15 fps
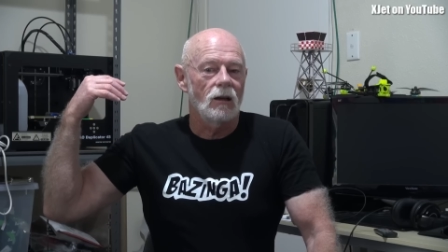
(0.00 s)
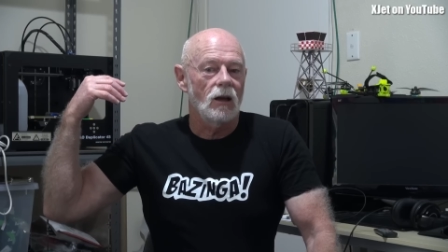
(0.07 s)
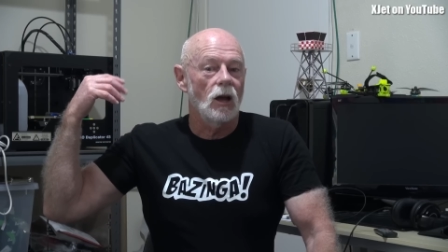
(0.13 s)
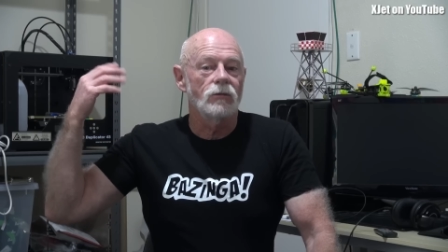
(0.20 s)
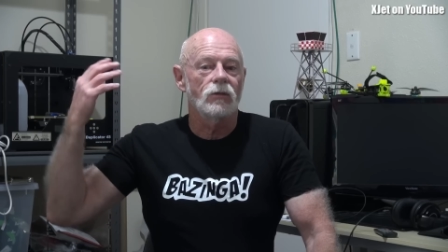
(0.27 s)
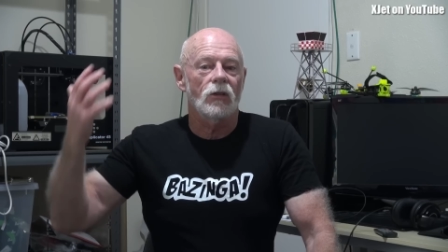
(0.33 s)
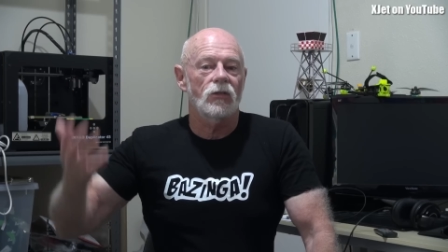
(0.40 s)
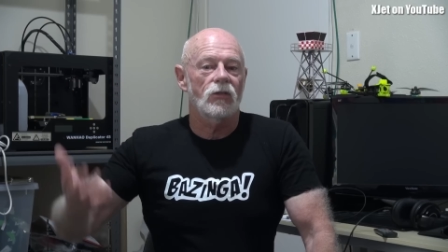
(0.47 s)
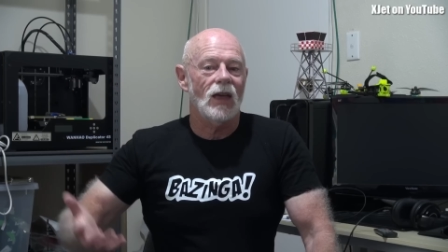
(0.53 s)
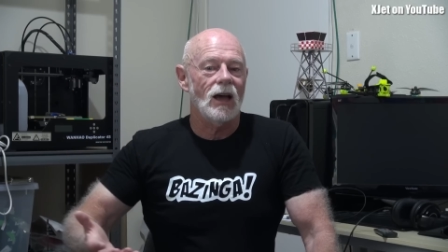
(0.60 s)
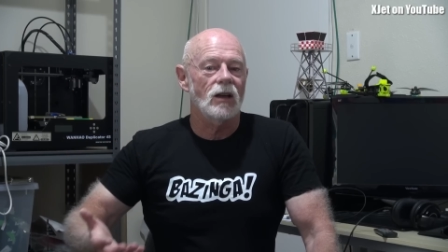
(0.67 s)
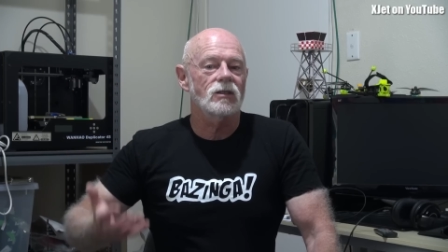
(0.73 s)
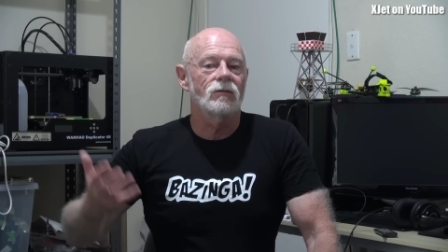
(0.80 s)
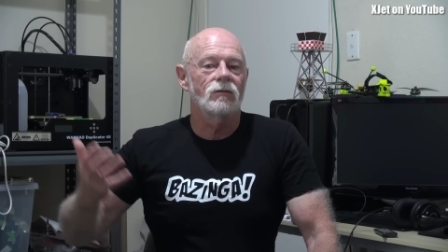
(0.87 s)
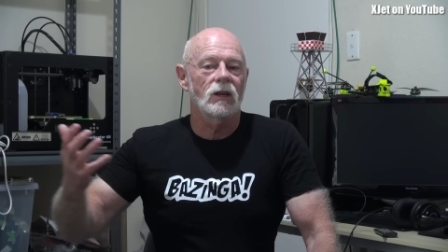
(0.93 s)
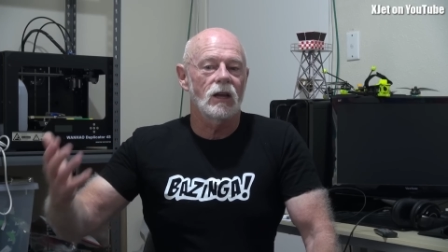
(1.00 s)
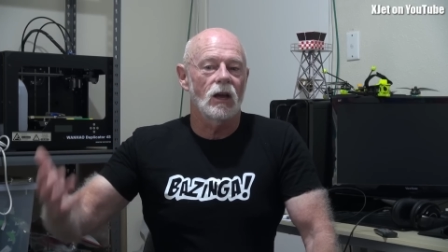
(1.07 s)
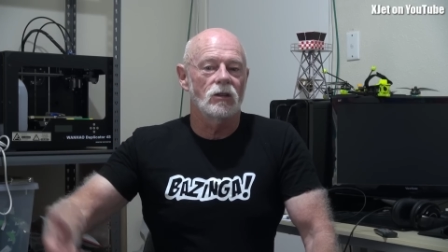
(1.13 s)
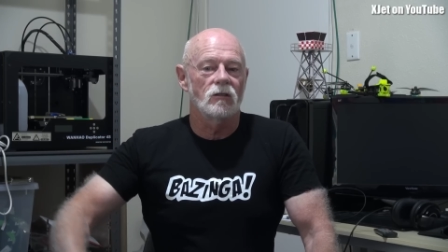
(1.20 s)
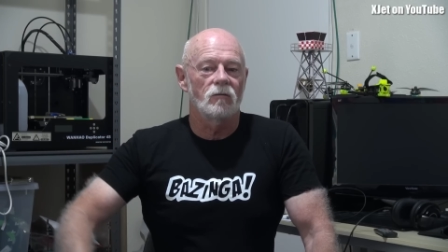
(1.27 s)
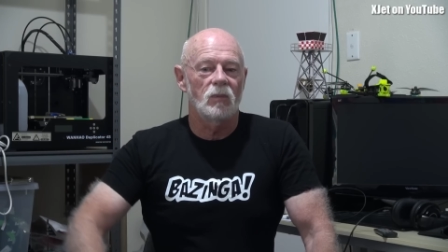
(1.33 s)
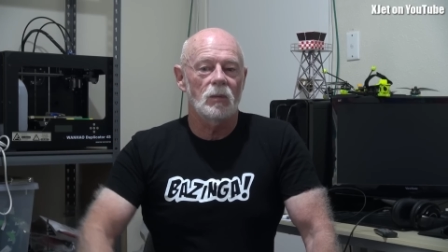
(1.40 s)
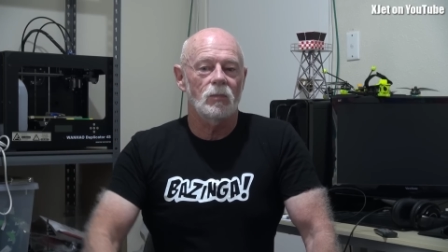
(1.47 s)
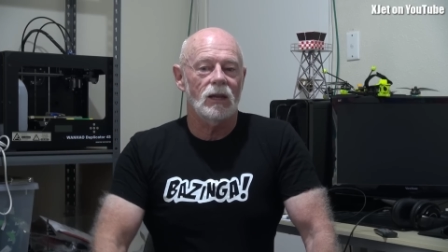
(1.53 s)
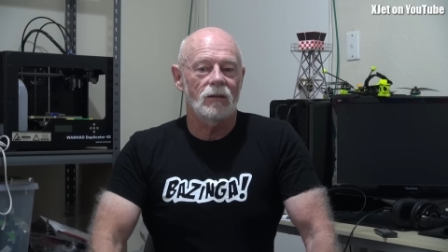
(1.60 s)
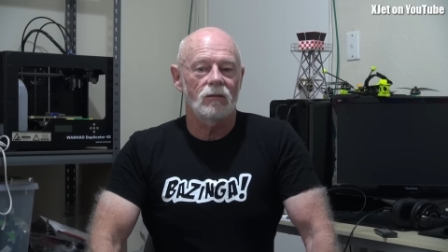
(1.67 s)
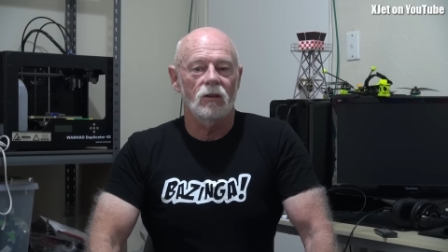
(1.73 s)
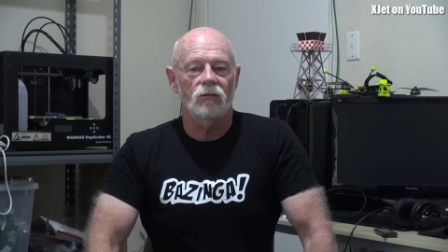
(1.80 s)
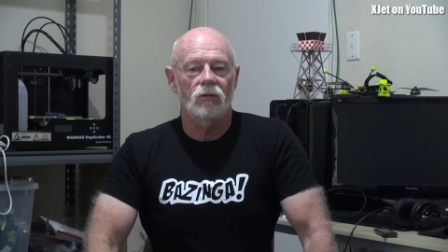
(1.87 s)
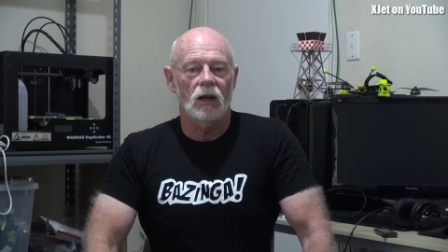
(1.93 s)
over 1,000 videos of people
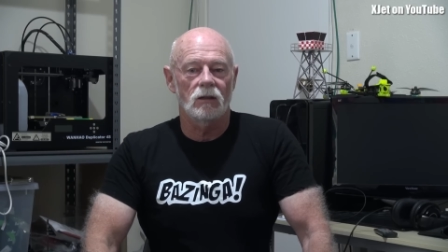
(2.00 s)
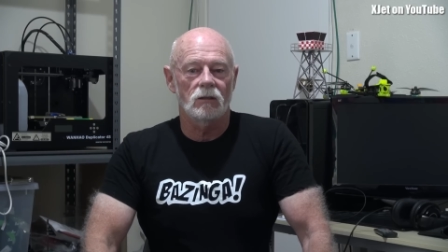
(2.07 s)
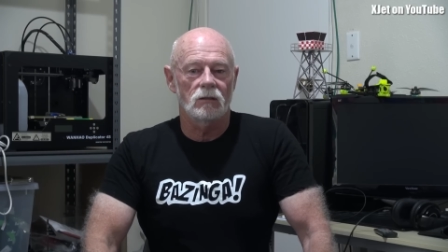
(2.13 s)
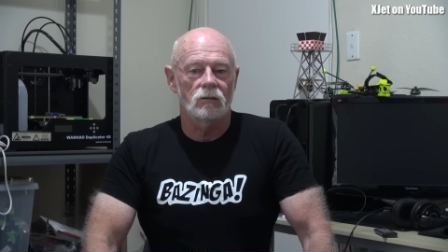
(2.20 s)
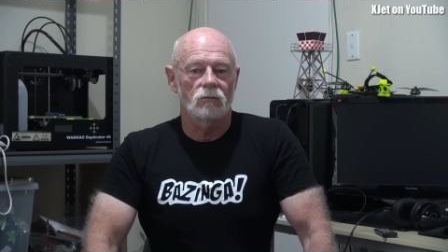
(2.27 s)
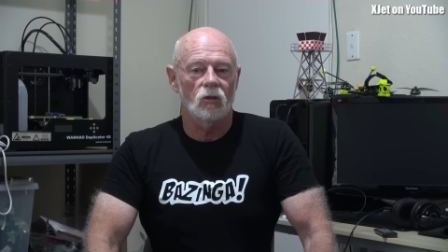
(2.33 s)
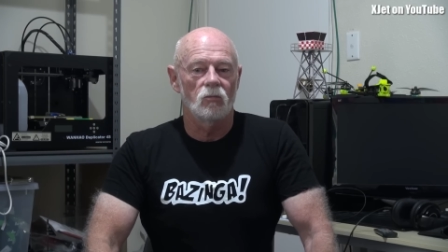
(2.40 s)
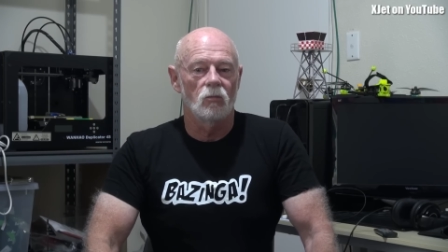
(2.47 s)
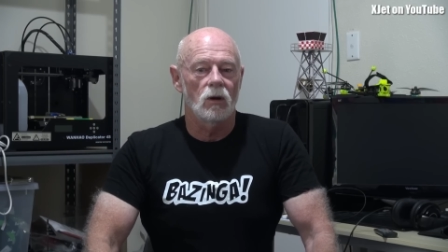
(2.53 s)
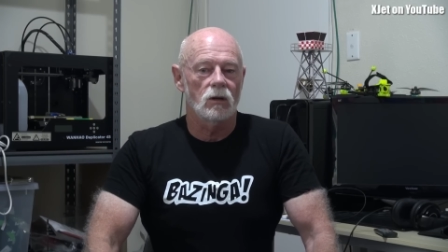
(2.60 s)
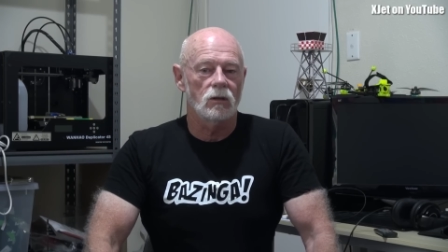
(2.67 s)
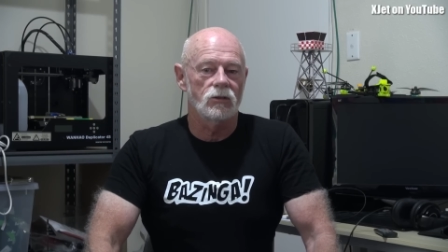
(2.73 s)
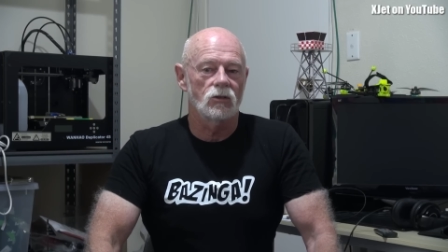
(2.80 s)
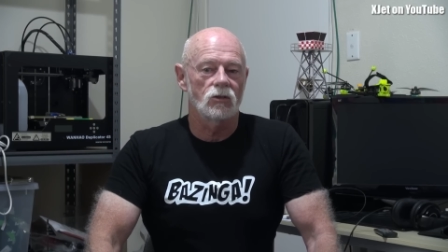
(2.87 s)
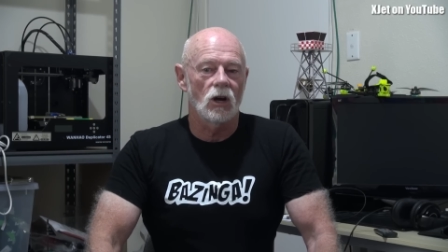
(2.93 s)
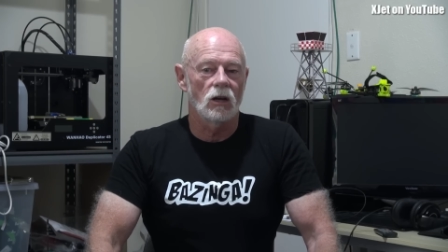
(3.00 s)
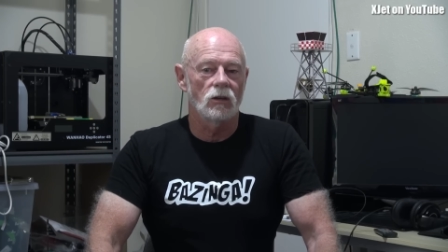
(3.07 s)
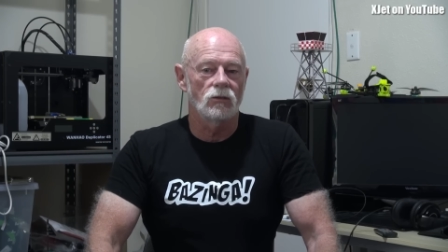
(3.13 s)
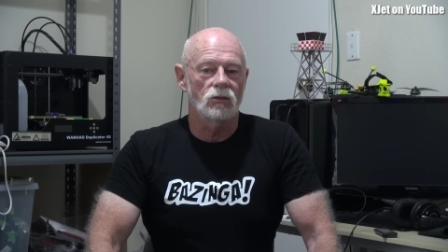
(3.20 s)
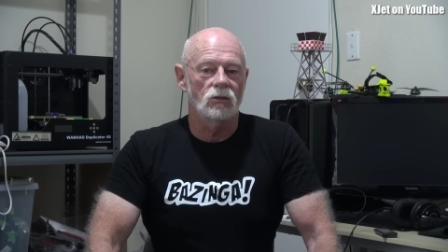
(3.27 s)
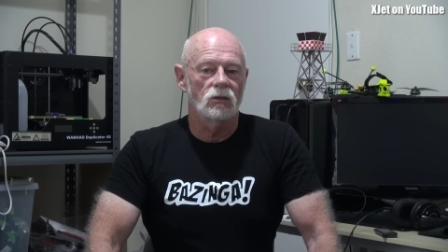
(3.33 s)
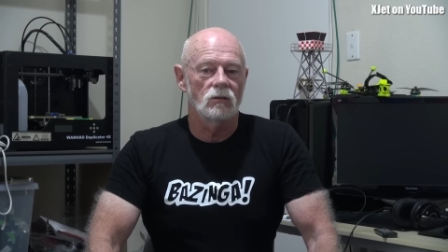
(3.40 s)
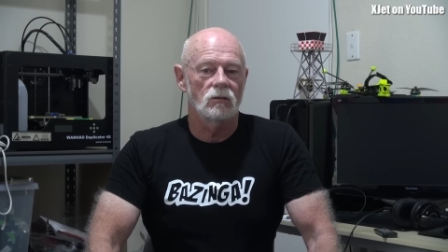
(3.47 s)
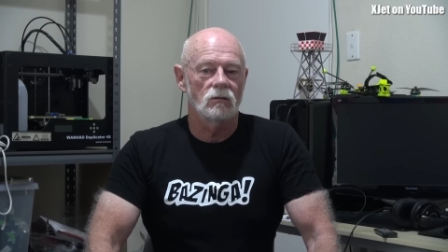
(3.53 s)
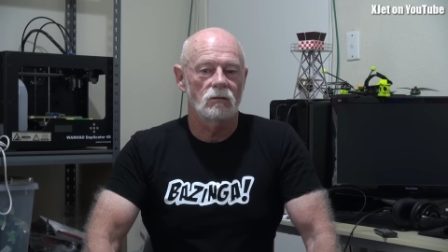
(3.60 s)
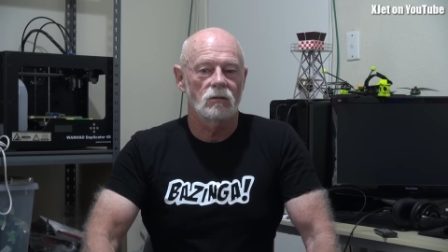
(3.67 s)
having fun with models and drones.